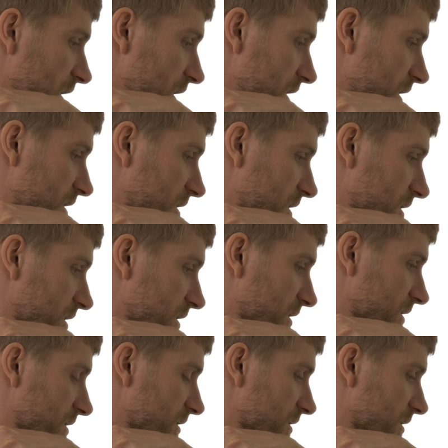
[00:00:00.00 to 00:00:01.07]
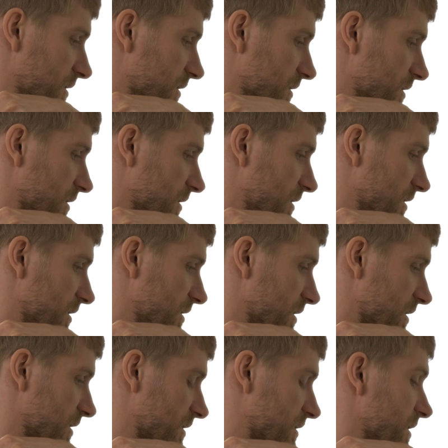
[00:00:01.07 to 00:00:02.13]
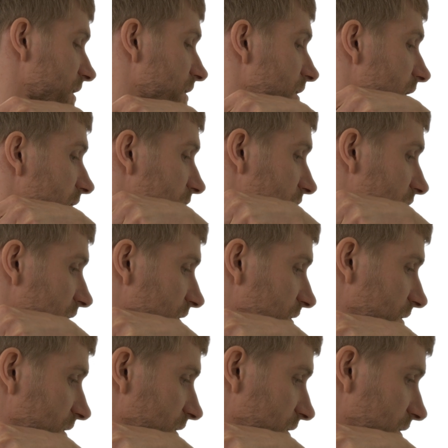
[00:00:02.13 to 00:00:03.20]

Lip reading: And then I just